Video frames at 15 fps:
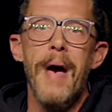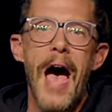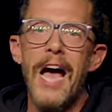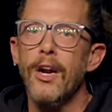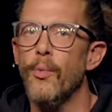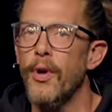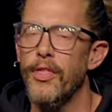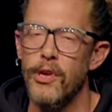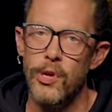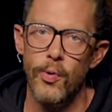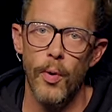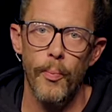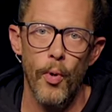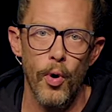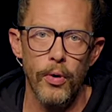matter whether you
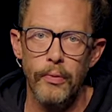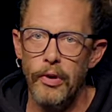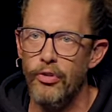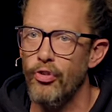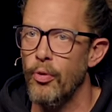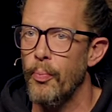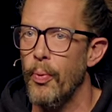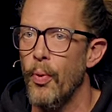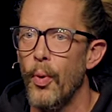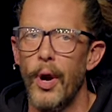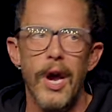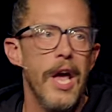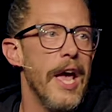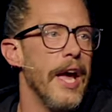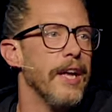were born rich or poor.